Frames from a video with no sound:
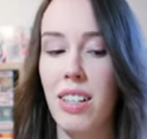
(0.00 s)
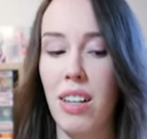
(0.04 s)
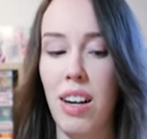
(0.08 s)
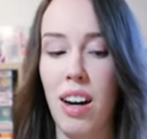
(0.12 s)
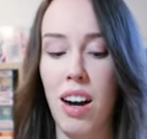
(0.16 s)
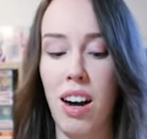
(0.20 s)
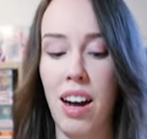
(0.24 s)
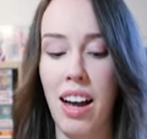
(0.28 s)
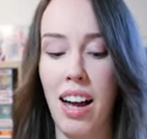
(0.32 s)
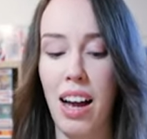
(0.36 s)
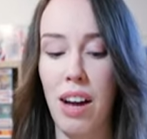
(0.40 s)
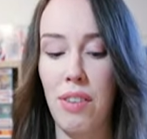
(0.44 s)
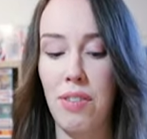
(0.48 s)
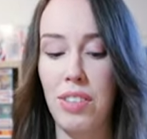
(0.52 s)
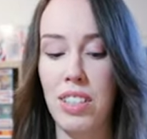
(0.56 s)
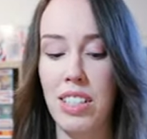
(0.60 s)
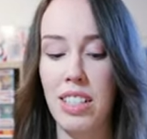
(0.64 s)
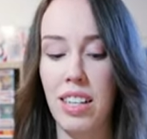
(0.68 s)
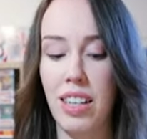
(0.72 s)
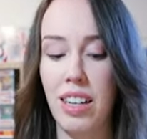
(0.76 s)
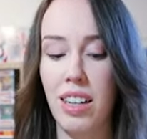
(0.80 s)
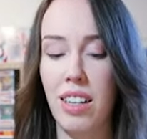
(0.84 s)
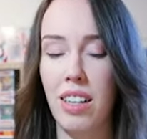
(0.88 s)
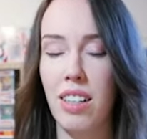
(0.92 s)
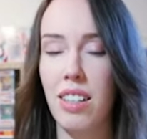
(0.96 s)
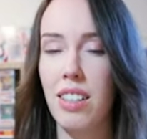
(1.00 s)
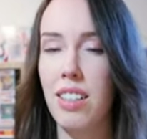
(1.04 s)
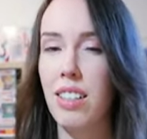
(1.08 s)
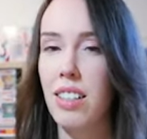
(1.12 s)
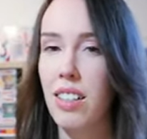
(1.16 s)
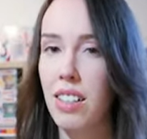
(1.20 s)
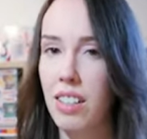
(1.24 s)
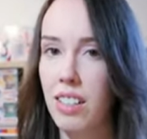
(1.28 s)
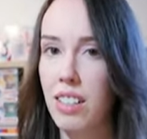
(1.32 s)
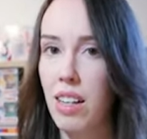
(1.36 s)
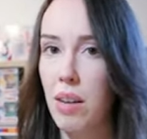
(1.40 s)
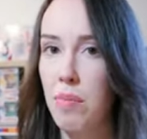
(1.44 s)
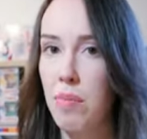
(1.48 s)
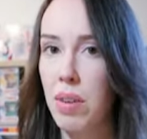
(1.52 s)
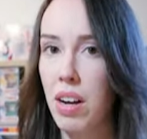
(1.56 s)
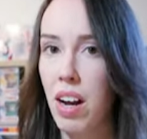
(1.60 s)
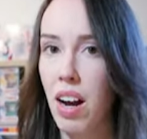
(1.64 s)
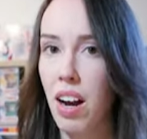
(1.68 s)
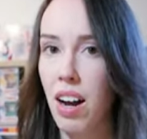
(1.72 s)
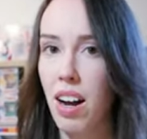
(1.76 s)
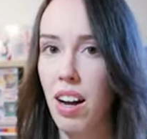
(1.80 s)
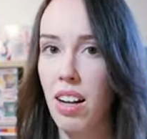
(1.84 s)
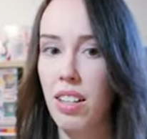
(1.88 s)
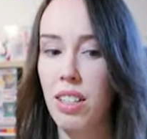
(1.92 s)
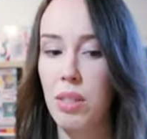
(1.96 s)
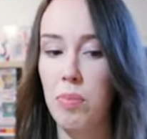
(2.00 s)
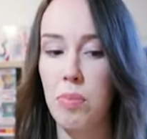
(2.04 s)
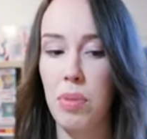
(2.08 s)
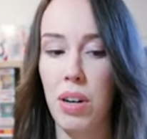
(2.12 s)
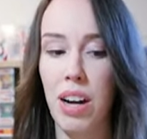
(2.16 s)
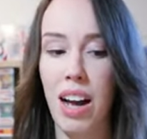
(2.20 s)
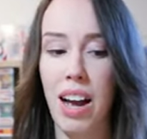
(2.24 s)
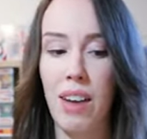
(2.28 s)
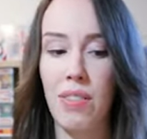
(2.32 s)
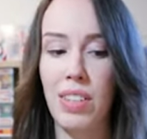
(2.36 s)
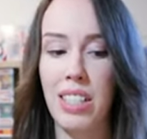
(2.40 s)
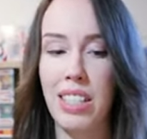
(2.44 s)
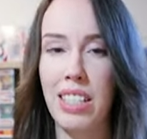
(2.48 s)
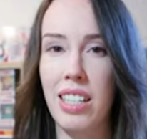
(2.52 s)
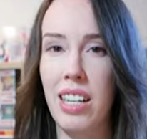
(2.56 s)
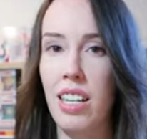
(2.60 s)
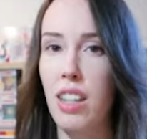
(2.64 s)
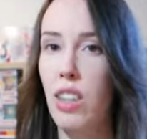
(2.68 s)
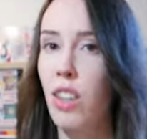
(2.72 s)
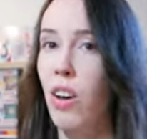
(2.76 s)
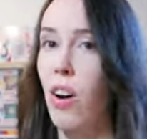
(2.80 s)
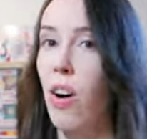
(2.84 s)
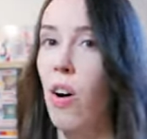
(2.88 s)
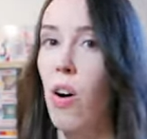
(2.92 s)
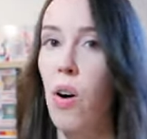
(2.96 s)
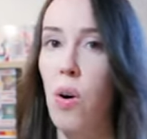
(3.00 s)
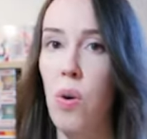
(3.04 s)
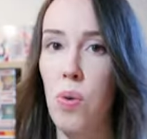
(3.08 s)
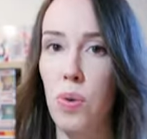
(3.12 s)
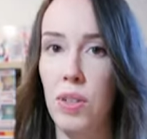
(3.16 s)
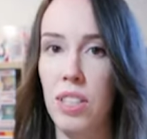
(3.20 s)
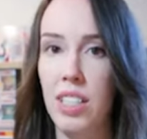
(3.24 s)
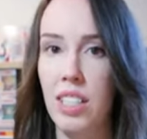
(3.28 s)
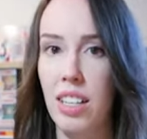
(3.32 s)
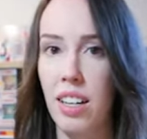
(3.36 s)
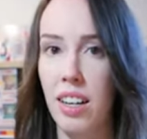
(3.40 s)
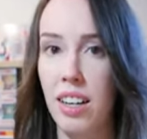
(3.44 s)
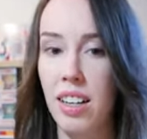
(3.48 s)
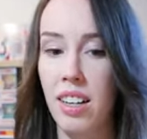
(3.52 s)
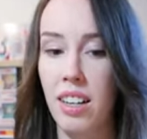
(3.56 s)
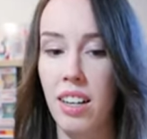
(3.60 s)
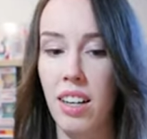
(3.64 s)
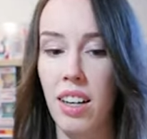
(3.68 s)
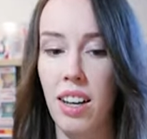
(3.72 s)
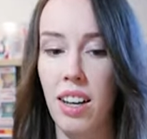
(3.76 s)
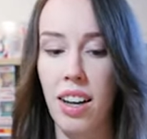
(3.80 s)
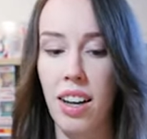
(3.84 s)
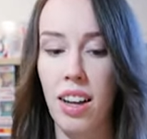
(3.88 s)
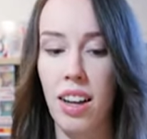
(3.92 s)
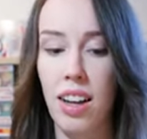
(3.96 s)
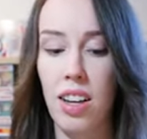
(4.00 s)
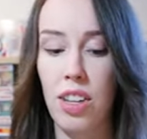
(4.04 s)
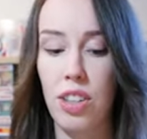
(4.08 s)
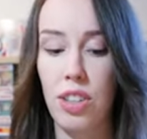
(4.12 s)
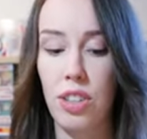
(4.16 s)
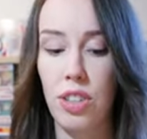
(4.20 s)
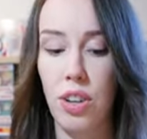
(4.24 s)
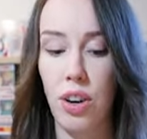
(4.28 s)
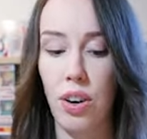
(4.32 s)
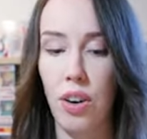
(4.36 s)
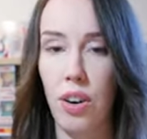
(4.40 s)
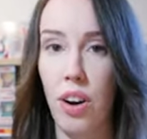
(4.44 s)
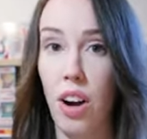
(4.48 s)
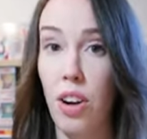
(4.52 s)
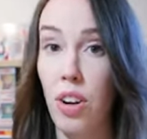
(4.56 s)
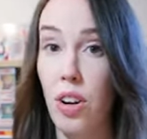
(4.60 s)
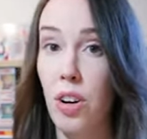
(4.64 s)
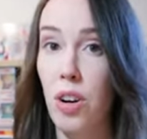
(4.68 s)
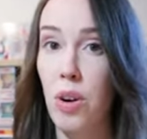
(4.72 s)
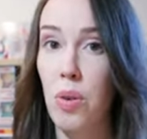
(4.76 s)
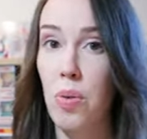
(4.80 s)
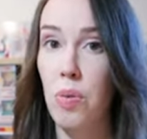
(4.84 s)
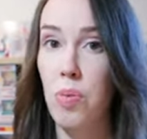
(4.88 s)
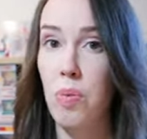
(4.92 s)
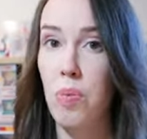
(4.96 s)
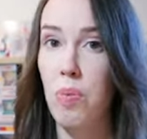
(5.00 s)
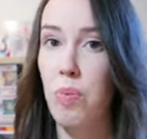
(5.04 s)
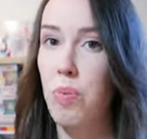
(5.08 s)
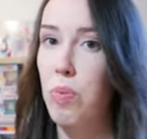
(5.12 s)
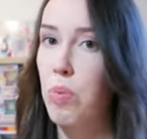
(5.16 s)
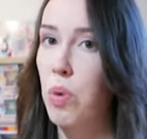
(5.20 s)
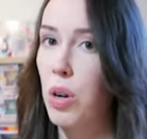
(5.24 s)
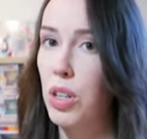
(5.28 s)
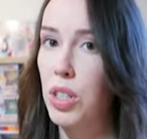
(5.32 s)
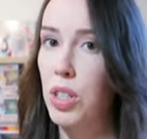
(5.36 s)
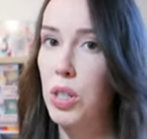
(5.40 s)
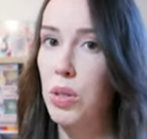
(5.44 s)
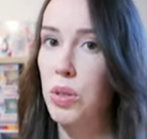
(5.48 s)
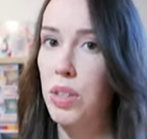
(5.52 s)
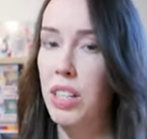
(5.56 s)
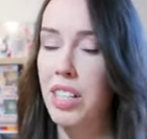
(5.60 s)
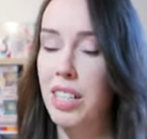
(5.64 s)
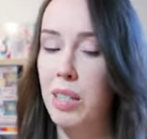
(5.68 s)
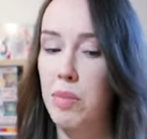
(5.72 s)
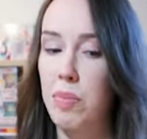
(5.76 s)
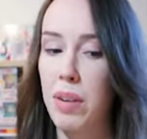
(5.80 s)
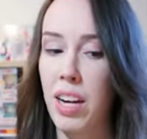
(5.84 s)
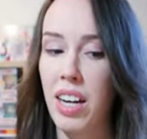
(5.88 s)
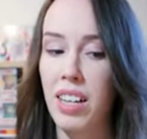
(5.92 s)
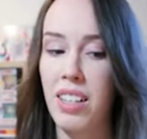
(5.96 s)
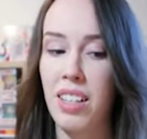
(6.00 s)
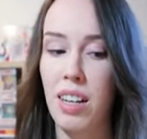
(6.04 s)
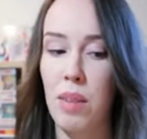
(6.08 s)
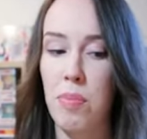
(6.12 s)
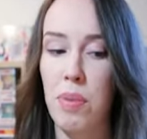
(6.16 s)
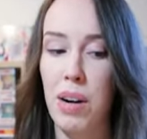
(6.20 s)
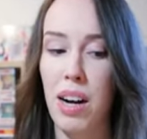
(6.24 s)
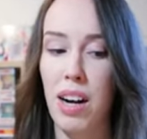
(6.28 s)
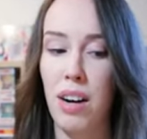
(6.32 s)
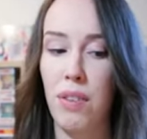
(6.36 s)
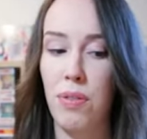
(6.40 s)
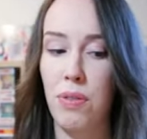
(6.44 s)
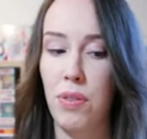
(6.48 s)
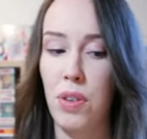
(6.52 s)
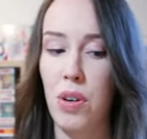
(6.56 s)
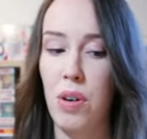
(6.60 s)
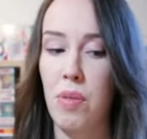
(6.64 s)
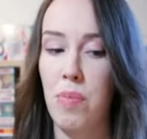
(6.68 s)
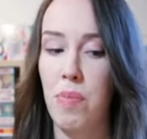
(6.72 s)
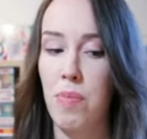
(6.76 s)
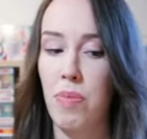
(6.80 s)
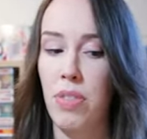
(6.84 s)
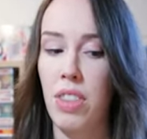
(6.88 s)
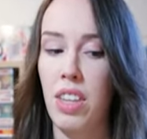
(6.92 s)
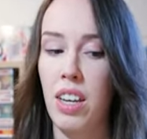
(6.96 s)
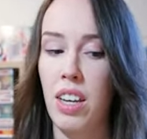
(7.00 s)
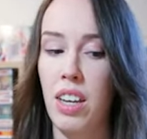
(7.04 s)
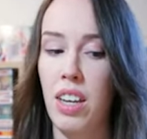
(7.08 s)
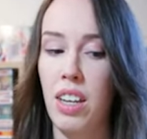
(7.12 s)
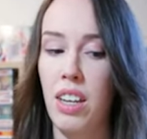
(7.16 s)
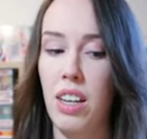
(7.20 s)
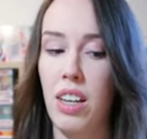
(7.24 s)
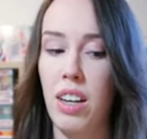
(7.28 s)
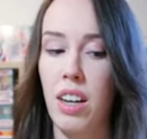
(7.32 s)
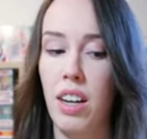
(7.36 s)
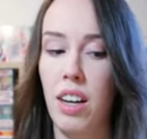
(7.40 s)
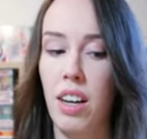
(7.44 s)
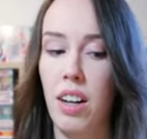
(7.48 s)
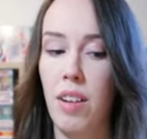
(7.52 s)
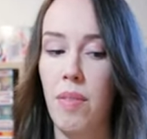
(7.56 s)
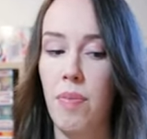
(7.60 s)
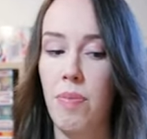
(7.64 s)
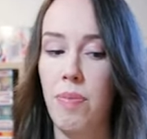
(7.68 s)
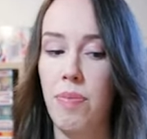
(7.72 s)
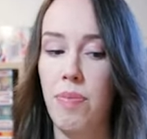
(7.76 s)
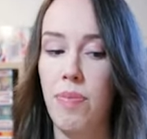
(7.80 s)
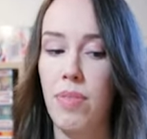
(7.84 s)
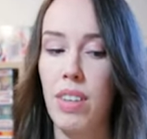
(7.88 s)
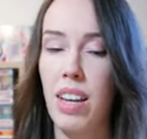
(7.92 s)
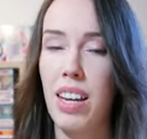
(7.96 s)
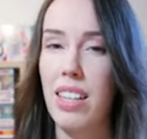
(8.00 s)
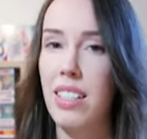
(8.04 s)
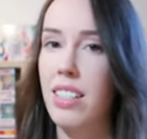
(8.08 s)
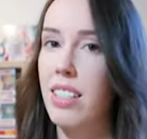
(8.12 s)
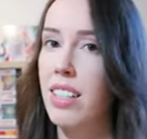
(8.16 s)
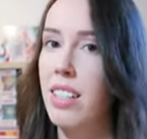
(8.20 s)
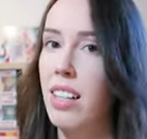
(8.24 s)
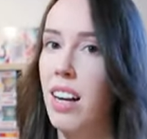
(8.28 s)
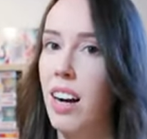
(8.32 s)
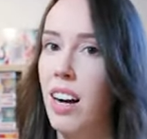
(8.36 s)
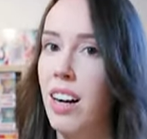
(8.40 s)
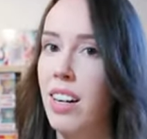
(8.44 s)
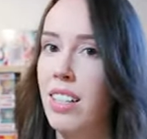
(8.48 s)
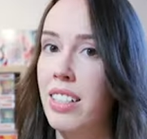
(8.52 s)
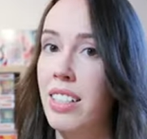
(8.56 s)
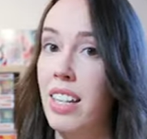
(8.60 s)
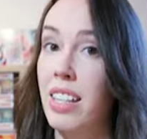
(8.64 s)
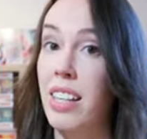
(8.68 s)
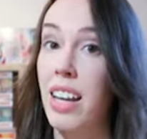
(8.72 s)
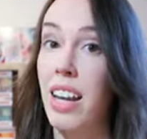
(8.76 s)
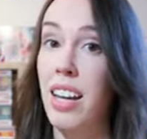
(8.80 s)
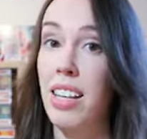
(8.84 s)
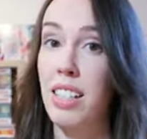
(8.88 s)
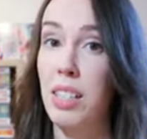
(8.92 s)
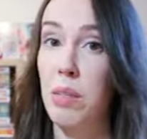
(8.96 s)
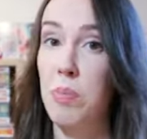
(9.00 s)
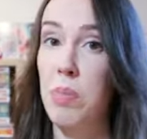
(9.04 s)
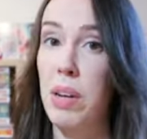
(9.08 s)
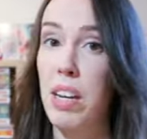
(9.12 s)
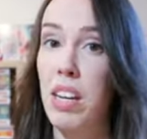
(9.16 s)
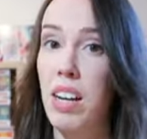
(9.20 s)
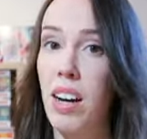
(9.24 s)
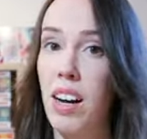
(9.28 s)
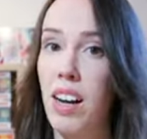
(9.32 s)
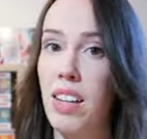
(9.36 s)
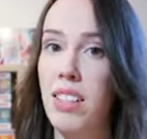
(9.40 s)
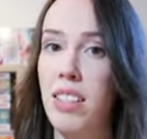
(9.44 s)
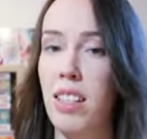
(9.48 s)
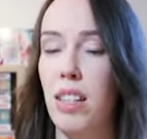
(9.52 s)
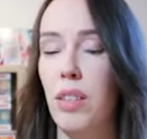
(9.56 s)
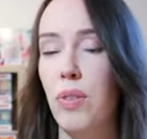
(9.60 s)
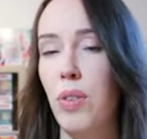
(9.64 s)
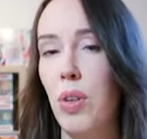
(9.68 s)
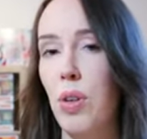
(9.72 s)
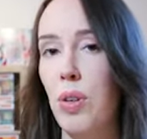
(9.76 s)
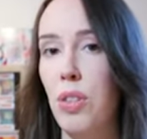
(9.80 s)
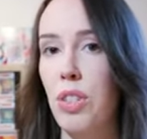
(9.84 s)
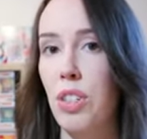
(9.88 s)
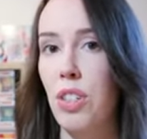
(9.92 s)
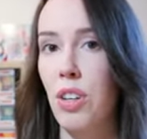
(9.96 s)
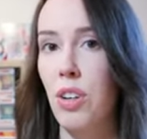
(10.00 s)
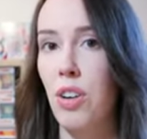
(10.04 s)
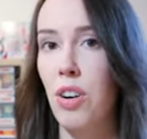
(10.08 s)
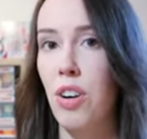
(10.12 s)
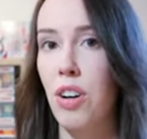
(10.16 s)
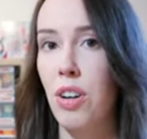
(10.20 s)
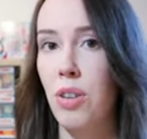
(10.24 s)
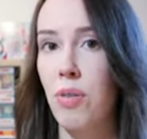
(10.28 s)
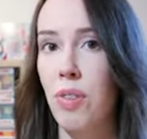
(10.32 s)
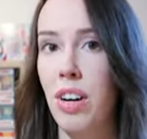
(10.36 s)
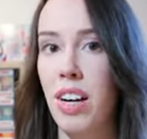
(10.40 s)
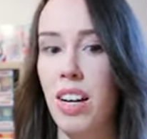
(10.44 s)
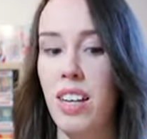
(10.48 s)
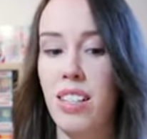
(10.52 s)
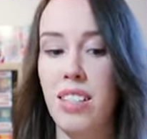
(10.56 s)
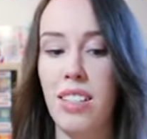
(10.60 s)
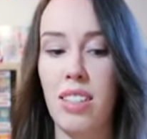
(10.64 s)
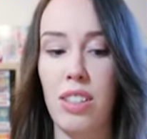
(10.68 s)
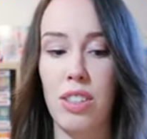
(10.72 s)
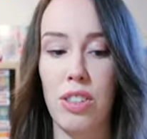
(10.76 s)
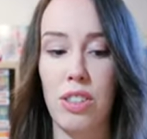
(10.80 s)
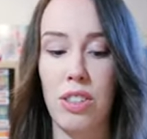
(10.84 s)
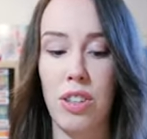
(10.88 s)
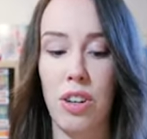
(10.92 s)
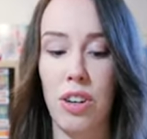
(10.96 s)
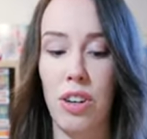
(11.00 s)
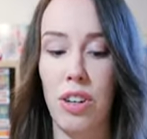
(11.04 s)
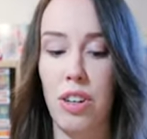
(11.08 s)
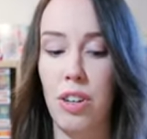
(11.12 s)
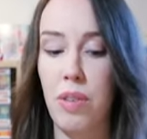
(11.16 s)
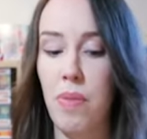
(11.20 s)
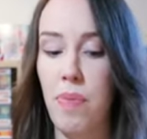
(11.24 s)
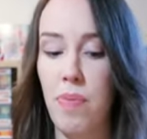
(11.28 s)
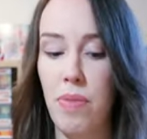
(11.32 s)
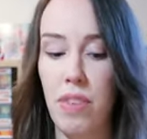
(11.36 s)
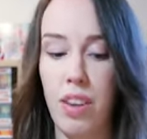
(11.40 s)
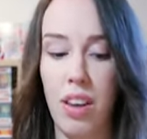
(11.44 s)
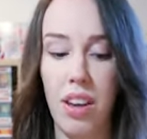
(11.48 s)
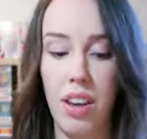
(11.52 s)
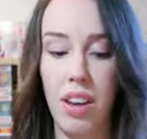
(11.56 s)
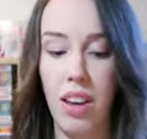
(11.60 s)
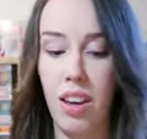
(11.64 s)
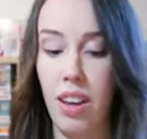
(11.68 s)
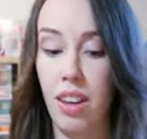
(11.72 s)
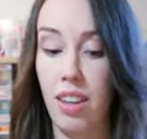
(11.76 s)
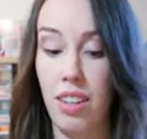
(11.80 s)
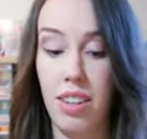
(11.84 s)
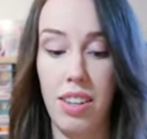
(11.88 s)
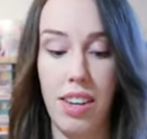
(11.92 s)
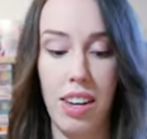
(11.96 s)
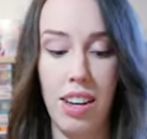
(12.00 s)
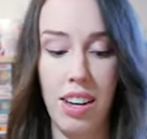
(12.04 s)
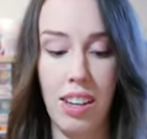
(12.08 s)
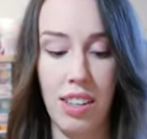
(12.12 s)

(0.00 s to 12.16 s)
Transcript: I have seen some cards, but I haven't seen the whole set, so I don't know what to expect apart from the SCRs and the SPRs and of course the God Rares, so yeah,